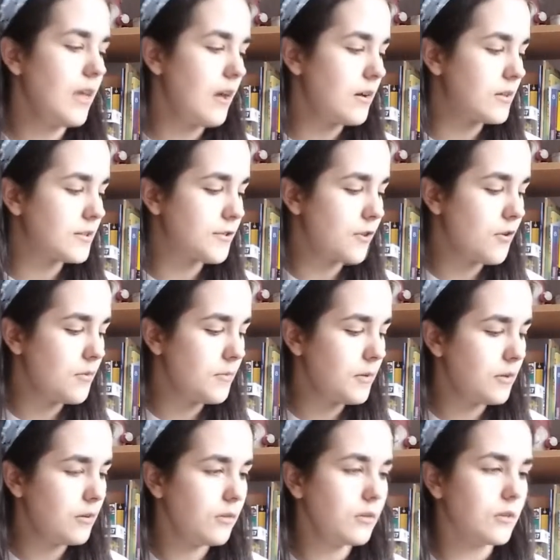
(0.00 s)

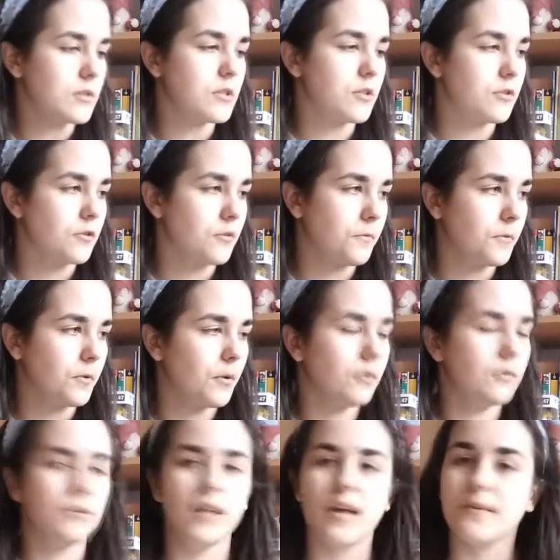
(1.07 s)
astronomy and searching for
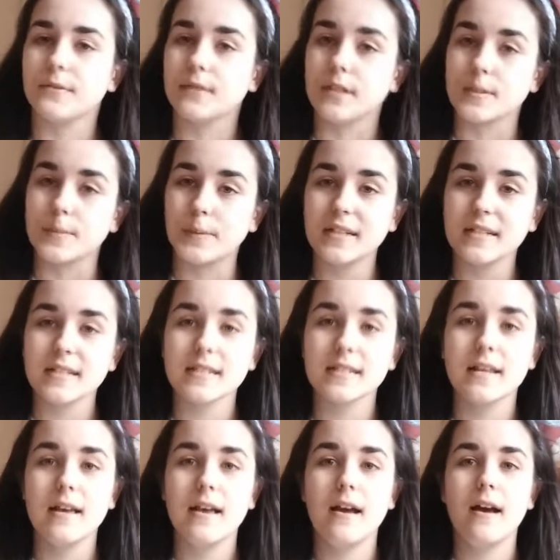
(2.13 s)
life on other planets.
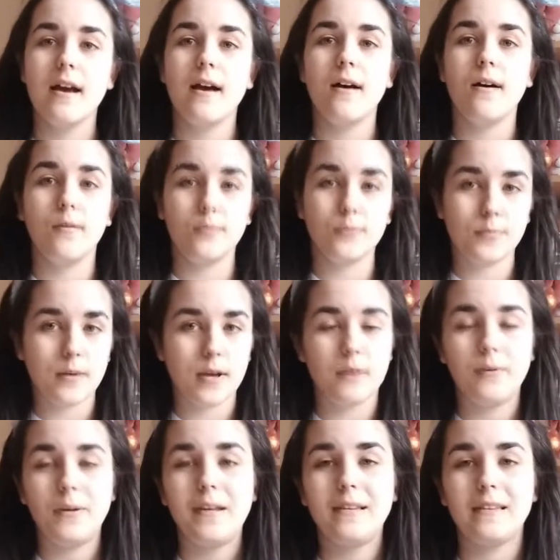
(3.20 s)
I
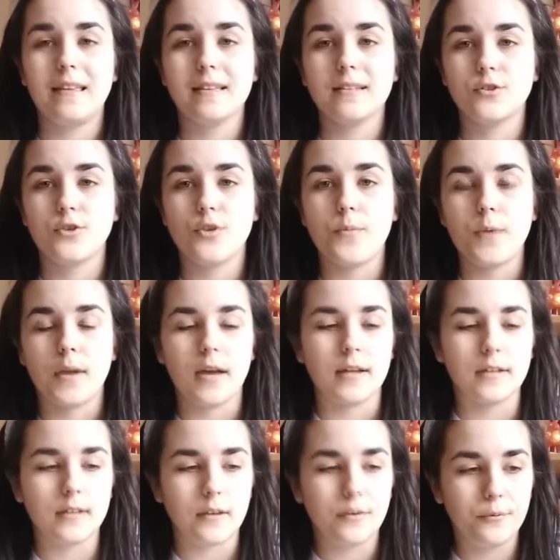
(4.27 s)
really like this topic,
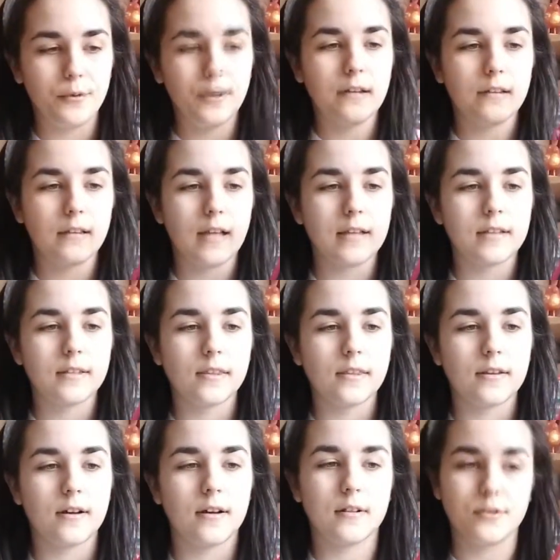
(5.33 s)
and I really liked
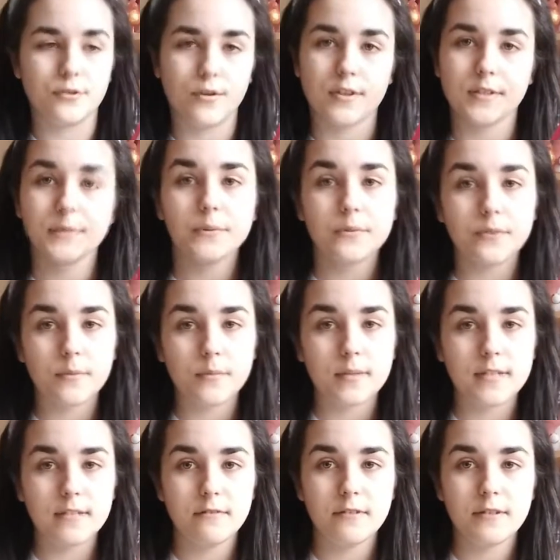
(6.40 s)
2 other books from the
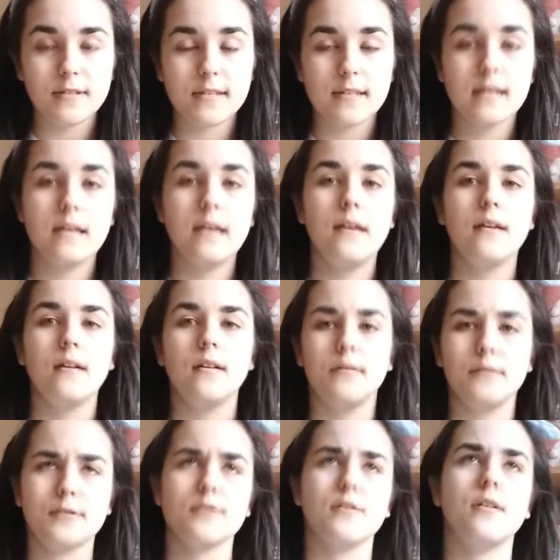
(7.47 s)
series,
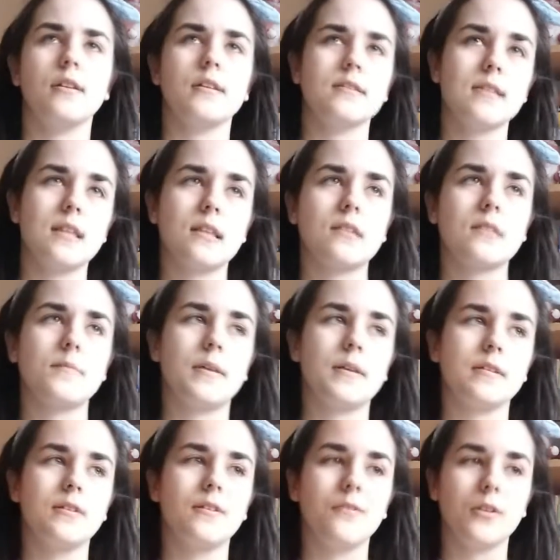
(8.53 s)
even though I understand it by
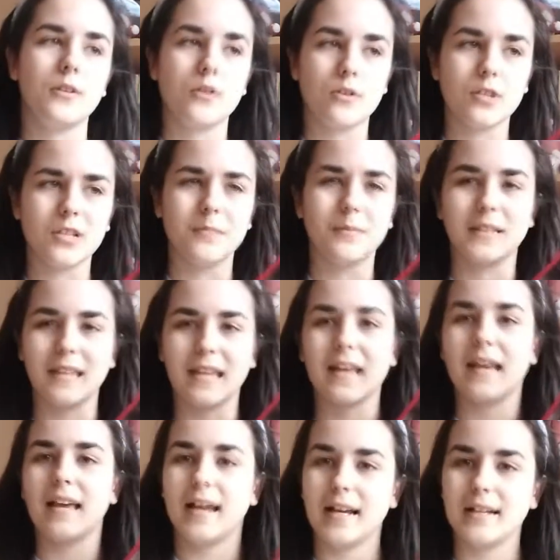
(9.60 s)
different authors, but like
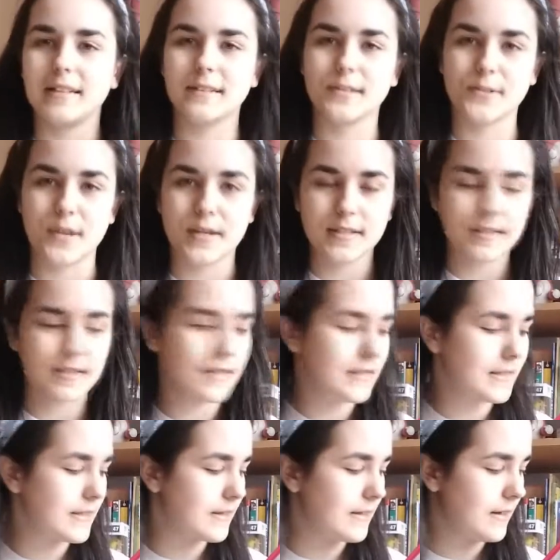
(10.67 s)
I kind of trust
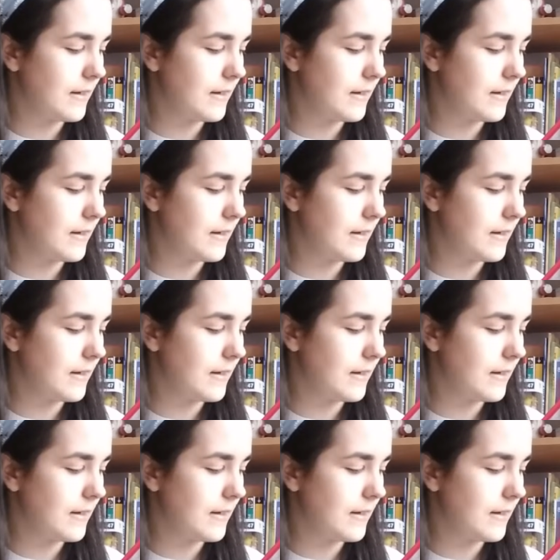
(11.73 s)
this